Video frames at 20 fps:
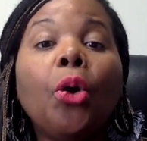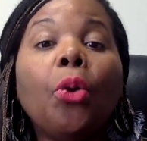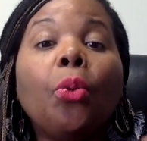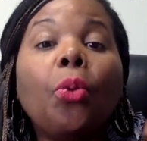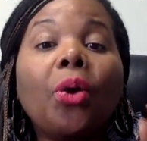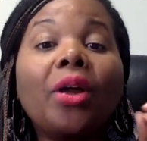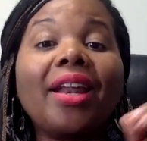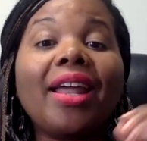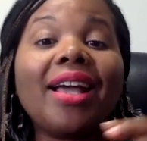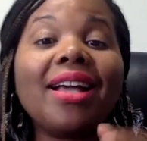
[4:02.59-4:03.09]

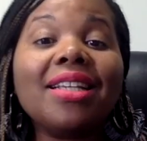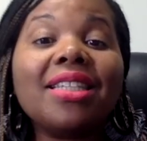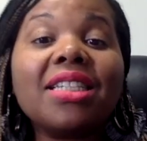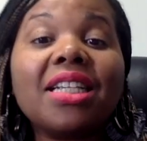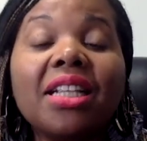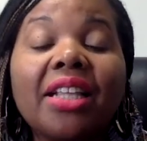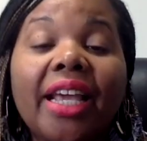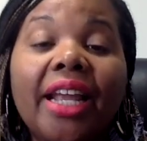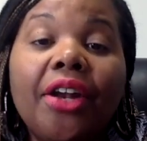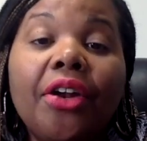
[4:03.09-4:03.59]
Well, an
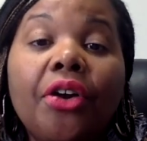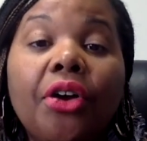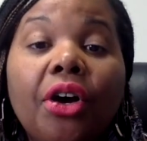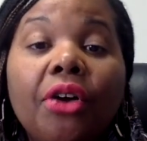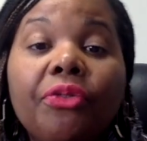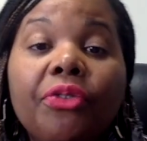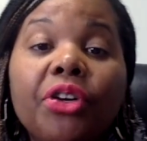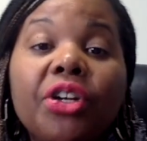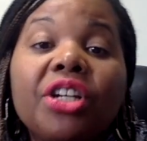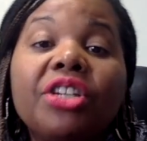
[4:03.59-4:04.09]
escalating
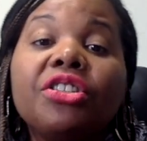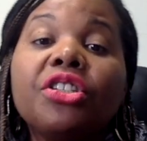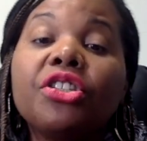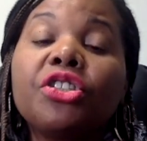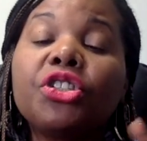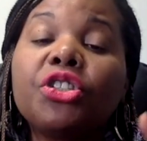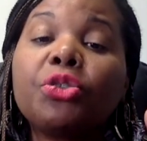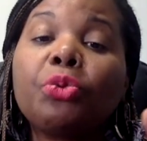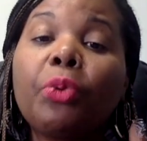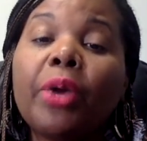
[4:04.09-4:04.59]
offer is a
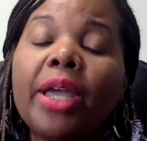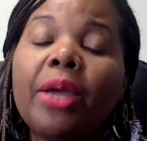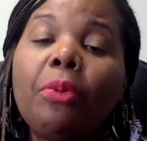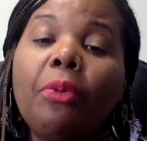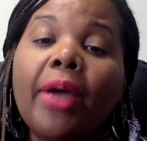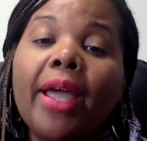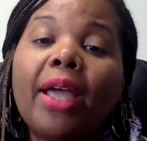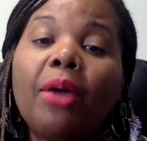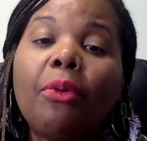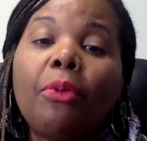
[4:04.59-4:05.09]
sweet
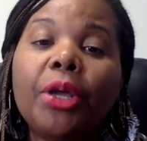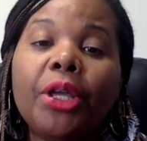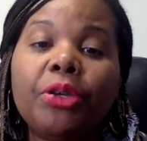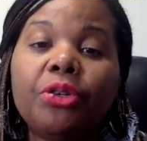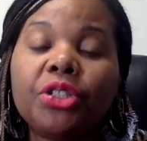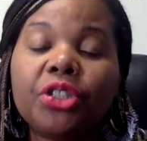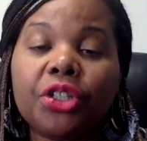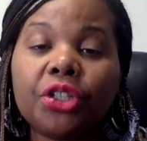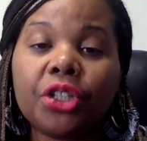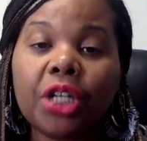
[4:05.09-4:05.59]
way
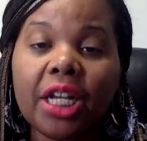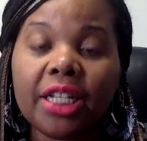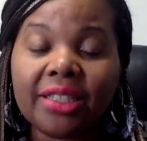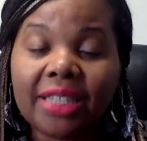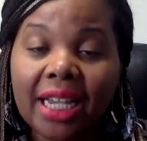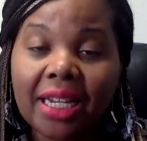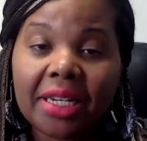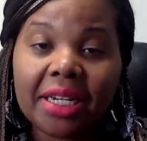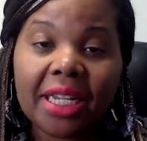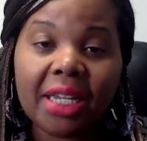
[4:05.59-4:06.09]
a
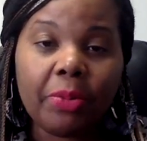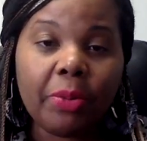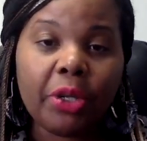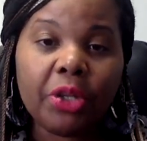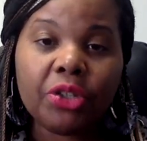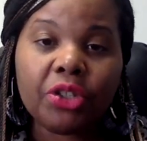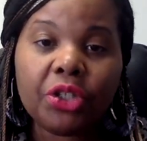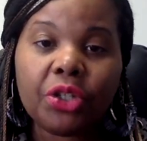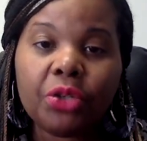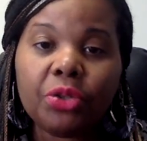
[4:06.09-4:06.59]
technique we
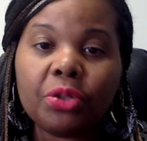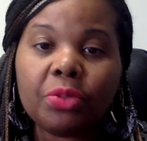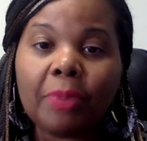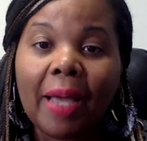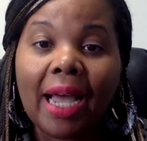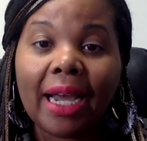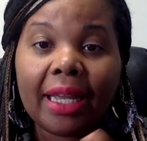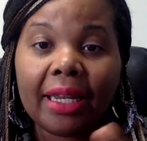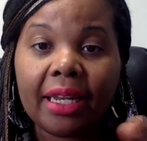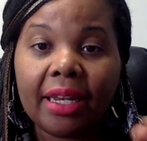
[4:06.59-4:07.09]
used to use
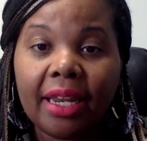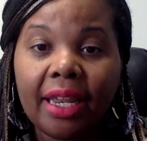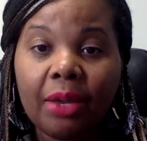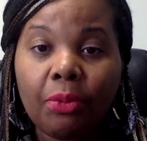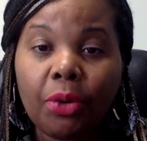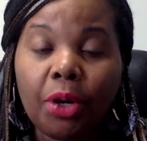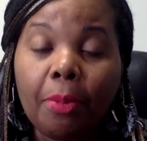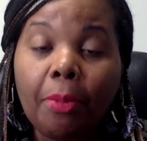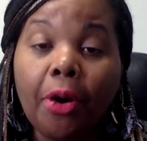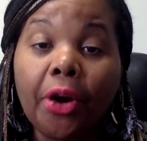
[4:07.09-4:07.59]
back in the day when
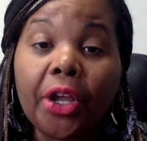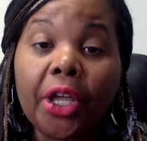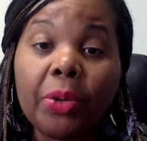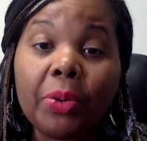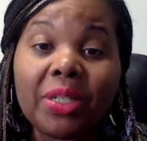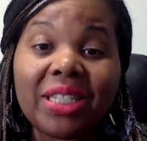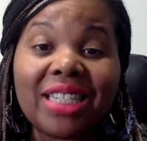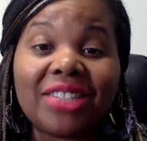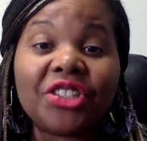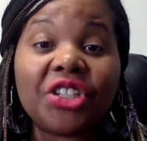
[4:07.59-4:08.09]
the market
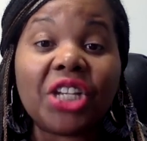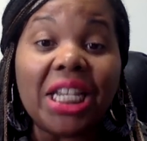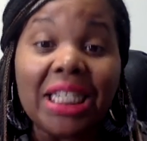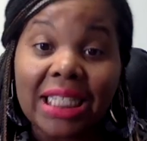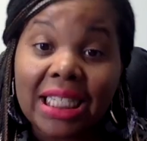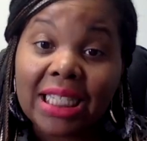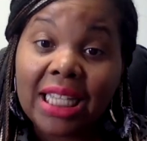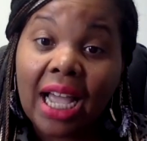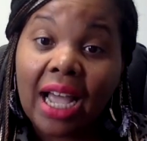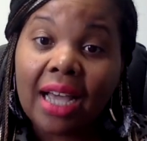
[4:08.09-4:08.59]
was just
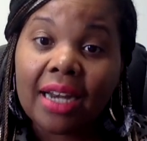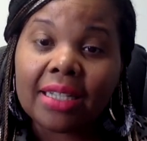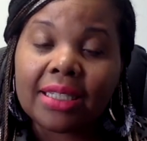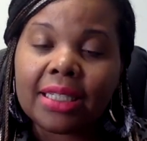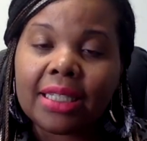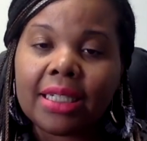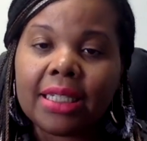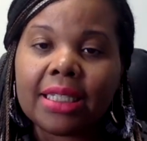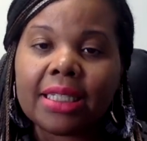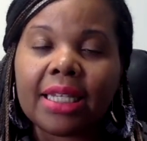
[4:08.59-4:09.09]
as hot as
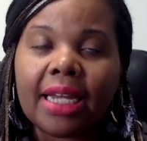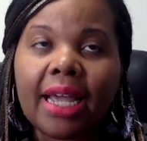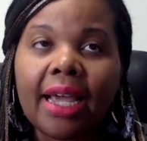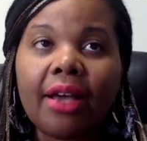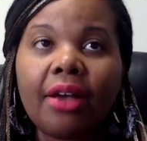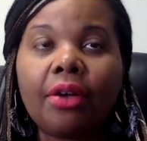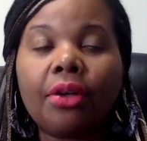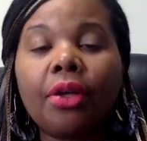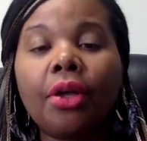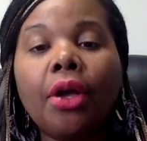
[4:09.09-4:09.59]
it is
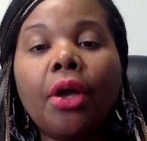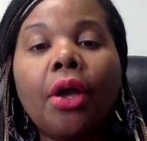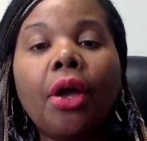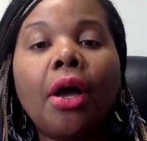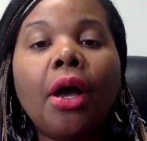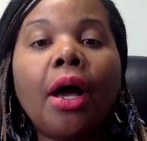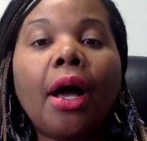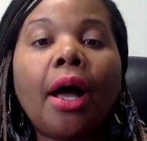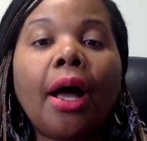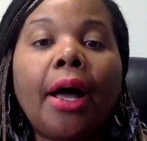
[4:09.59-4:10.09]
now.
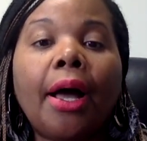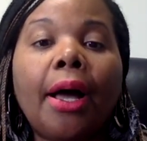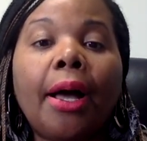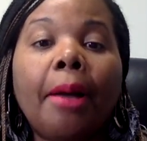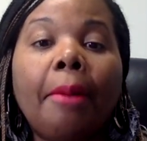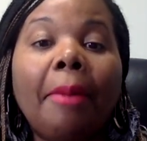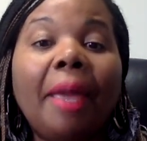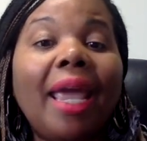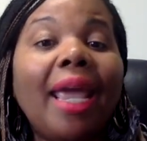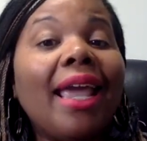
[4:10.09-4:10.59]

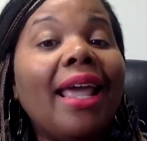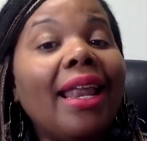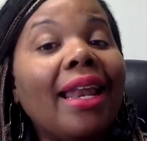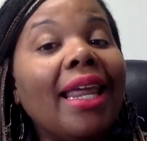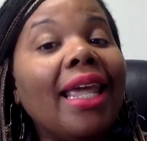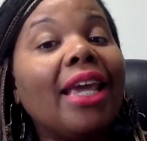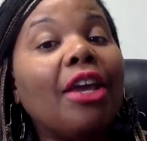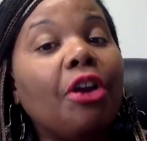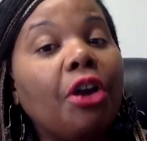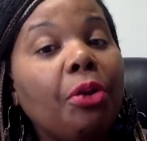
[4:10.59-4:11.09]
And
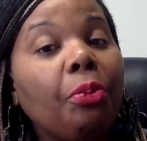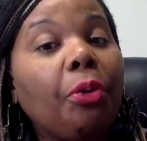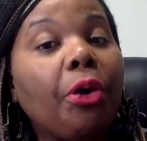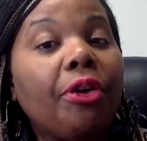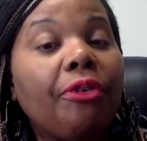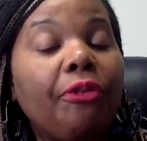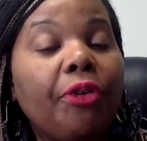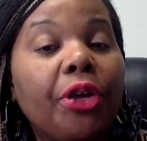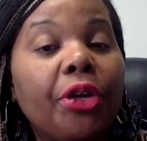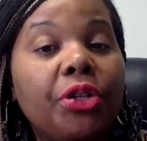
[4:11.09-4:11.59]
it could work
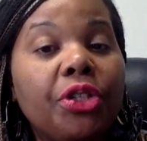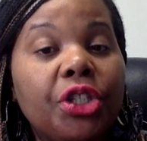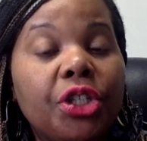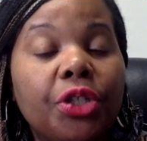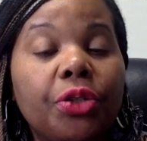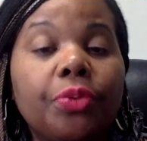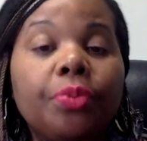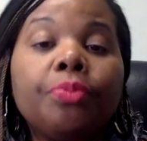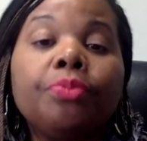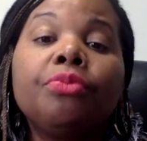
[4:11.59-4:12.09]
for you too.